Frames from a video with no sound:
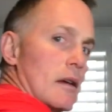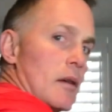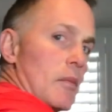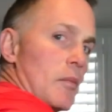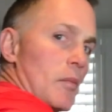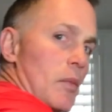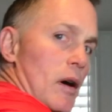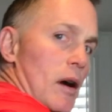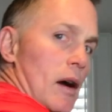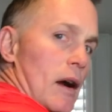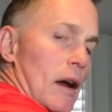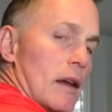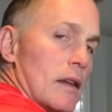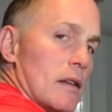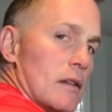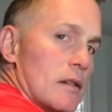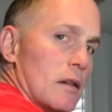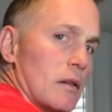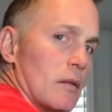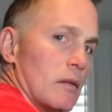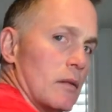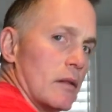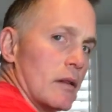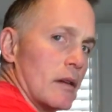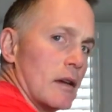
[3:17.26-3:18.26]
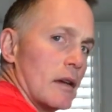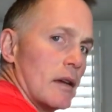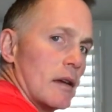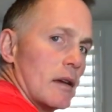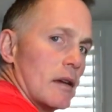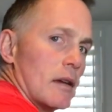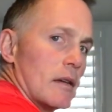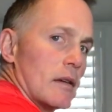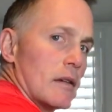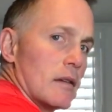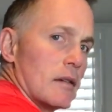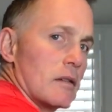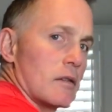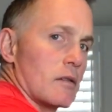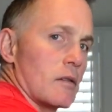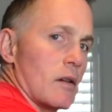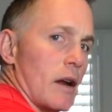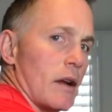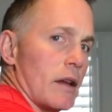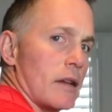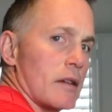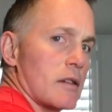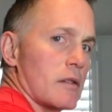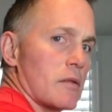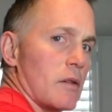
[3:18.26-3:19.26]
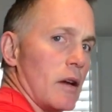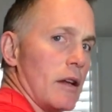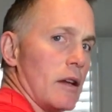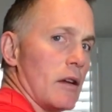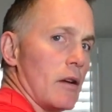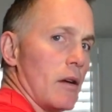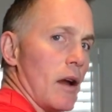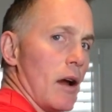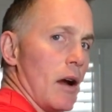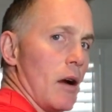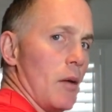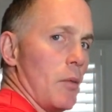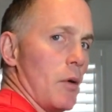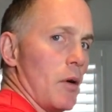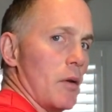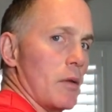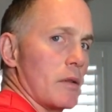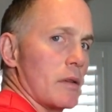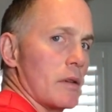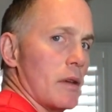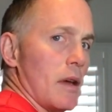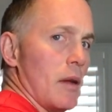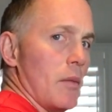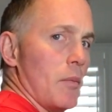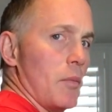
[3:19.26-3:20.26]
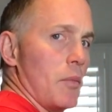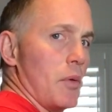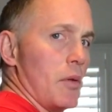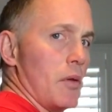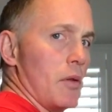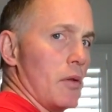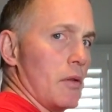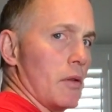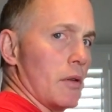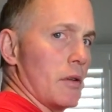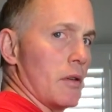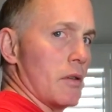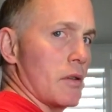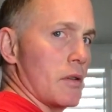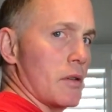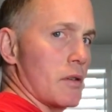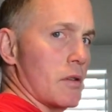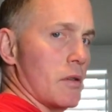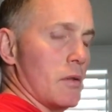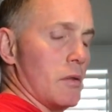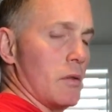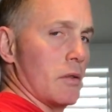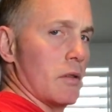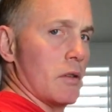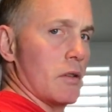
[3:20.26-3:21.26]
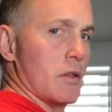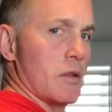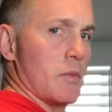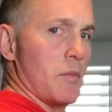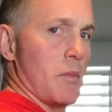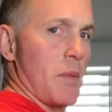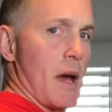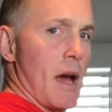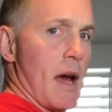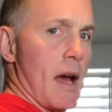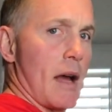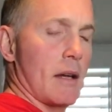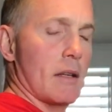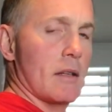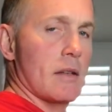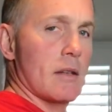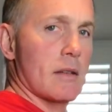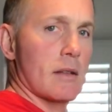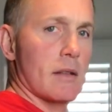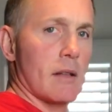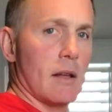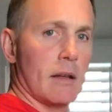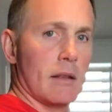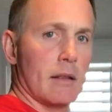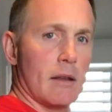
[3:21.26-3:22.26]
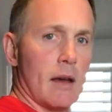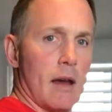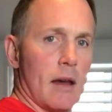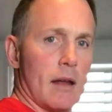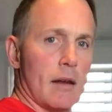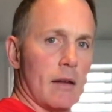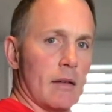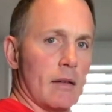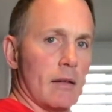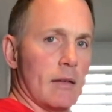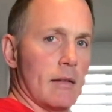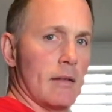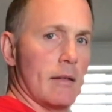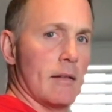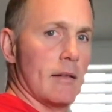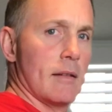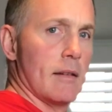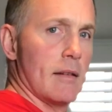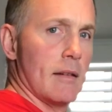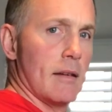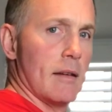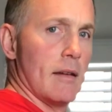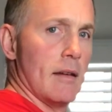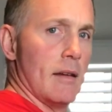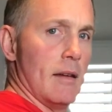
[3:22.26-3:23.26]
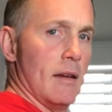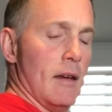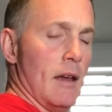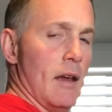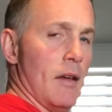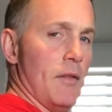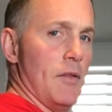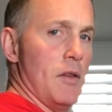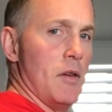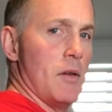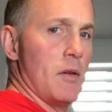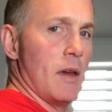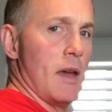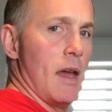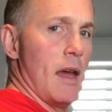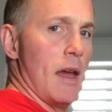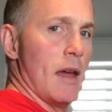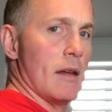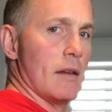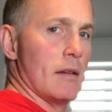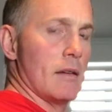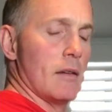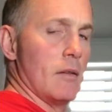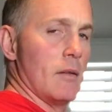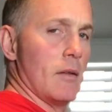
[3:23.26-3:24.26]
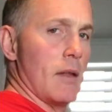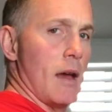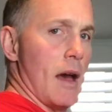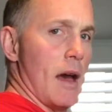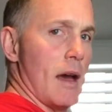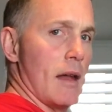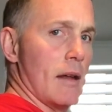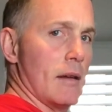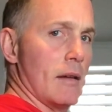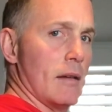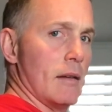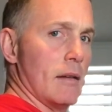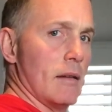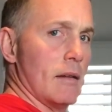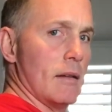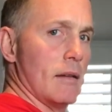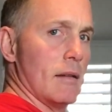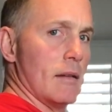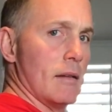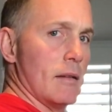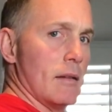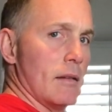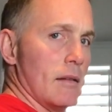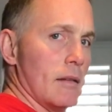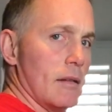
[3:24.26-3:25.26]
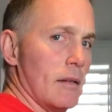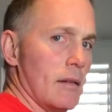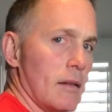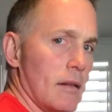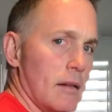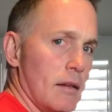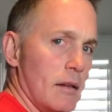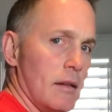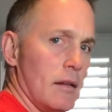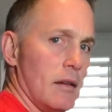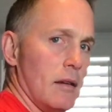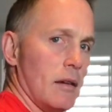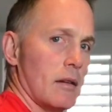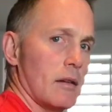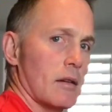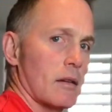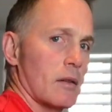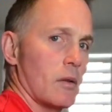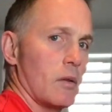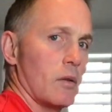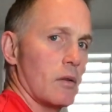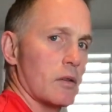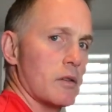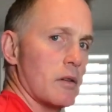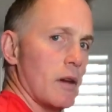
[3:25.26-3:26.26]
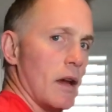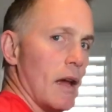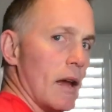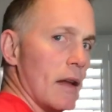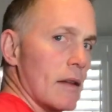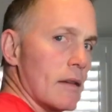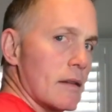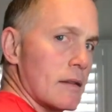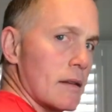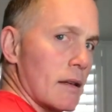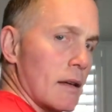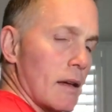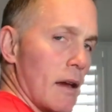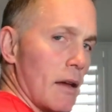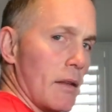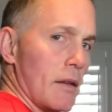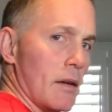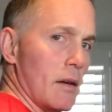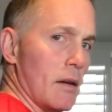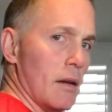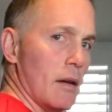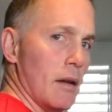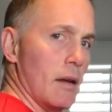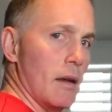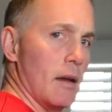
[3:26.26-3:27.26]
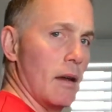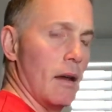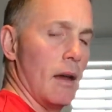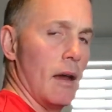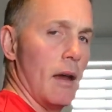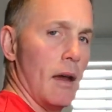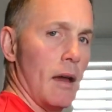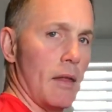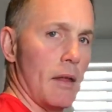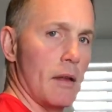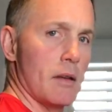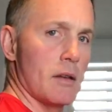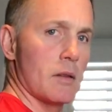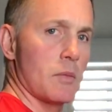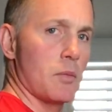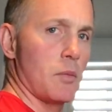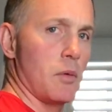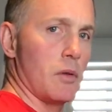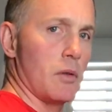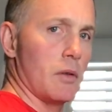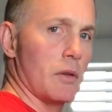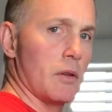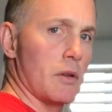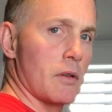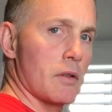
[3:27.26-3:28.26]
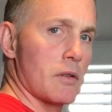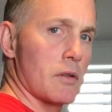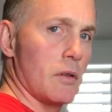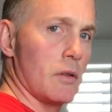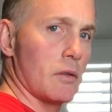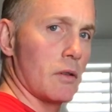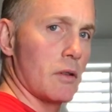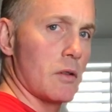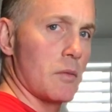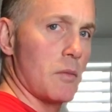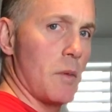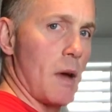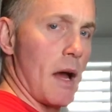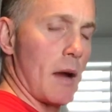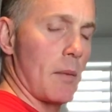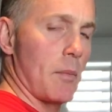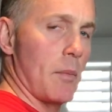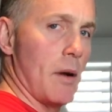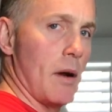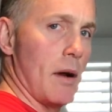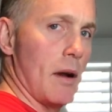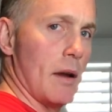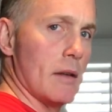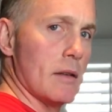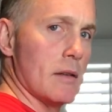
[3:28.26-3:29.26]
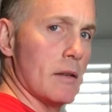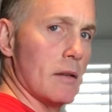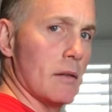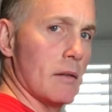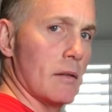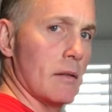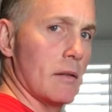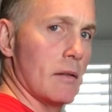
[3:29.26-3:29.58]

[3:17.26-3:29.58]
behind you, try to straighten your elbows and pull your shoulders back just like that. If you can't do that, you can just hold your hands together and then just pull your shoulders back behind you.